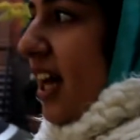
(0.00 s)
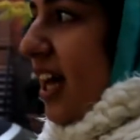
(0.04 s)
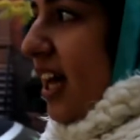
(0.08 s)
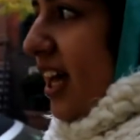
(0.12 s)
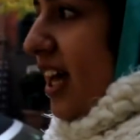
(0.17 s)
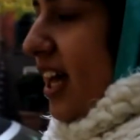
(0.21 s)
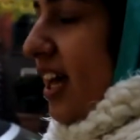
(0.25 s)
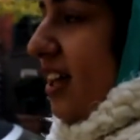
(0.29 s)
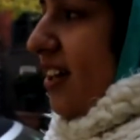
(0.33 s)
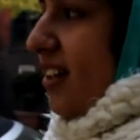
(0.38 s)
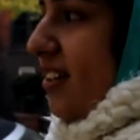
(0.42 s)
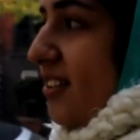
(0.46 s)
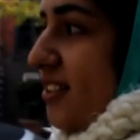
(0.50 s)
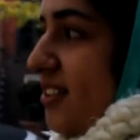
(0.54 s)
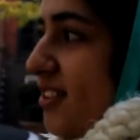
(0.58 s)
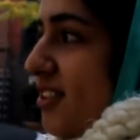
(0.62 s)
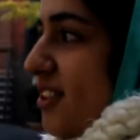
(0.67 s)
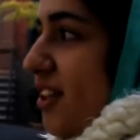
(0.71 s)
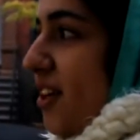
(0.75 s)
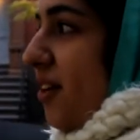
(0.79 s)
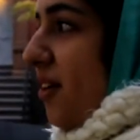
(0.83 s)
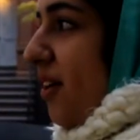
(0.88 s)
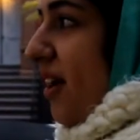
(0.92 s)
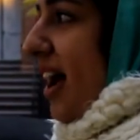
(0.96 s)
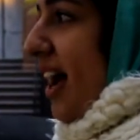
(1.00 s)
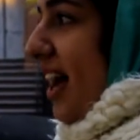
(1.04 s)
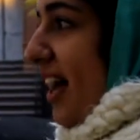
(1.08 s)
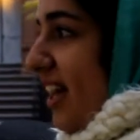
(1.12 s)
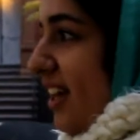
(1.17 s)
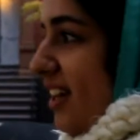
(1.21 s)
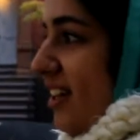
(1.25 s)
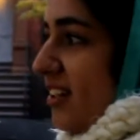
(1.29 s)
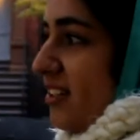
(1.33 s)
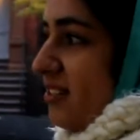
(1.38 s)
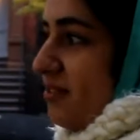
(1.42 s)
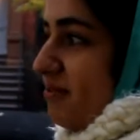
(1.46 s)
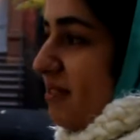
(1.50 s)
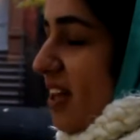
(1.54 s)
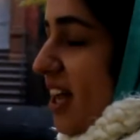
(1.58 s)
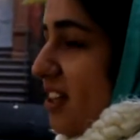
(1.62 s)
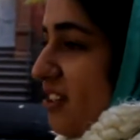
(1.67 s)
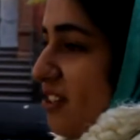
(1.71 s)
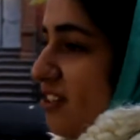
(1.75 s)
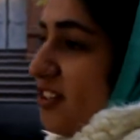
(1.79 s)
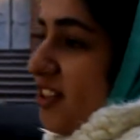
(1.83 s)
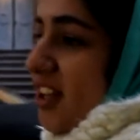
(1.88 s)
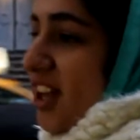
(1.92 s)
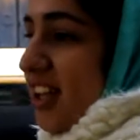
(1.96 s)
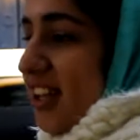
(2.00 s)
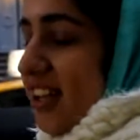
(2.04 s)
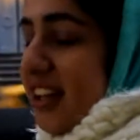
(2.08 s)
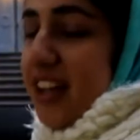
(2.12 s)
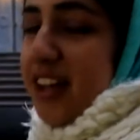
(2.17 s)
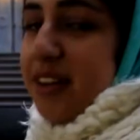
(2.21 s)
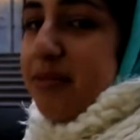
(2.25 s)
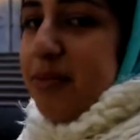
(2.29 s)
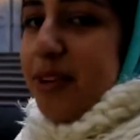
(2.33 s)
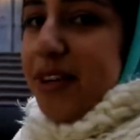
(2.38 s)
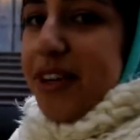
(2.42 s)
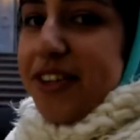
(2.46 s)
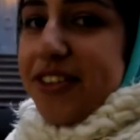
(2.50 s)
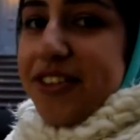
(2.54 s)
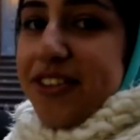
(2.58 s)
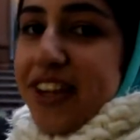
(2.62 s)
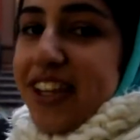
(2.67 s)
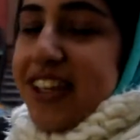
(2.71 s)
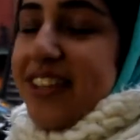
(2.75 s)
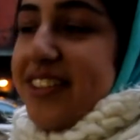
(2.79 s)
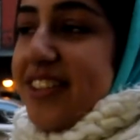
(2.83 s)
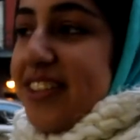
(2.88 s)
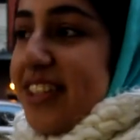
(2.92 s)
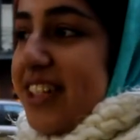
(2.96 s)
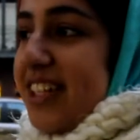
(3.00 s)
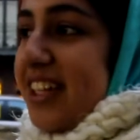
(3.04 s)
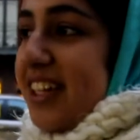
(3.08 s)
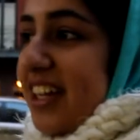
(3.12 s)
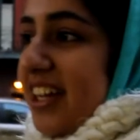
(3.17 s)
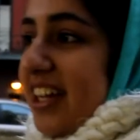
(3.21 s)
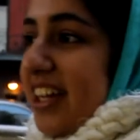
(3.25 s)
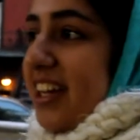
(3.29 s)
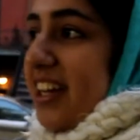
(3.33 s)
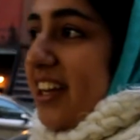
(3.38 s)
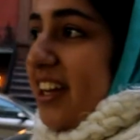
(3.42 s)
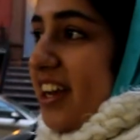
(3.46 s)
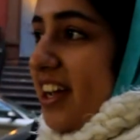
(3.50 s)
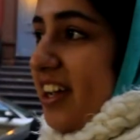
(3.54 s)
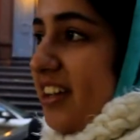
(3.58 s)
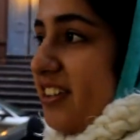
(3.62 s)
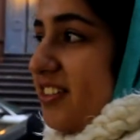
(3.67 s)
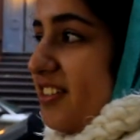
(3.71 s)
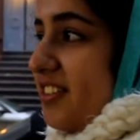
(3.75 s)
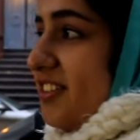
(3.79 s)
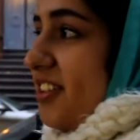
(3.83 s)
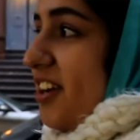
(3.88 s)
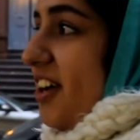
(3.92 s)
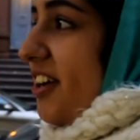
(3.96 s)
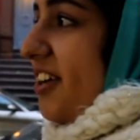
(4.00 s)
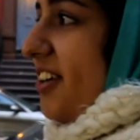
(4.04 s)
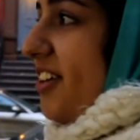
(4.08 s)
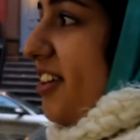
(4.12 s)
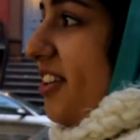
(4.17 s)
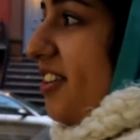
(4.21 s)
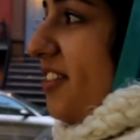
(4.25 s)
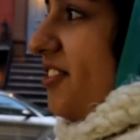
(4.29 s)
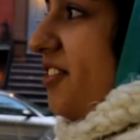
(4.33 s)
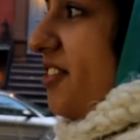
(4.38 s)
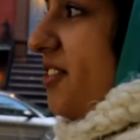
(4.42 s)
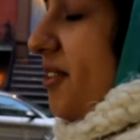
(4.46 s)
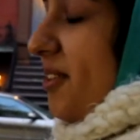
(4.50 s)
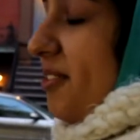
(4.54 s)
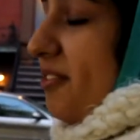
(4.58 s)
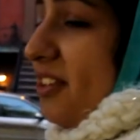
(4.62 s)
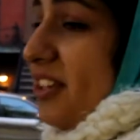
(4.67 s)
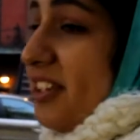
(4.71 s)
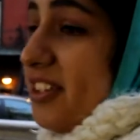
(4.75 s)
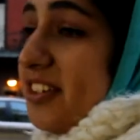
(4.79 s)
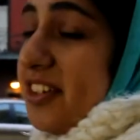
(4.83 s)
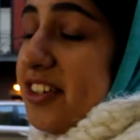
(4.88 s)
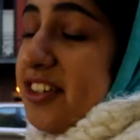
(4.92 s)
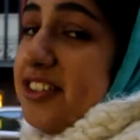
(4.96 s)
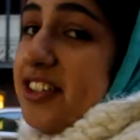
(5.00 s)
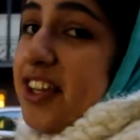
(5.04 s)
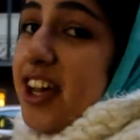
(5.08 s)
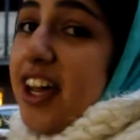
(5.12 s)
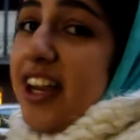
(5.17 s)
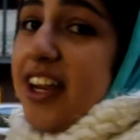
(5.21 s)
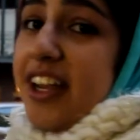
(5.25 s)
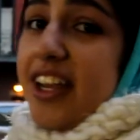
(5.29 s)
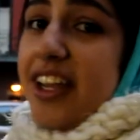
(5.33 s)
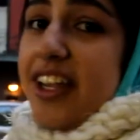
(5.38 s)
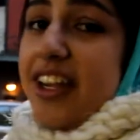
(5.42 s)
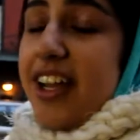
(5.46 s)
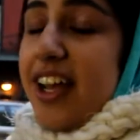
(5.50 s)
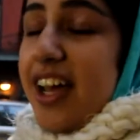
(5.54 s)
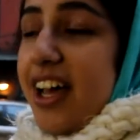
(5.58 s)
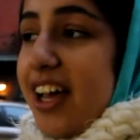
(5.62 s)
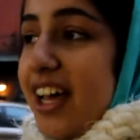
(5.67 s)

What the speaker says: And so I just got a lot more interested in it, and I started doing research on it.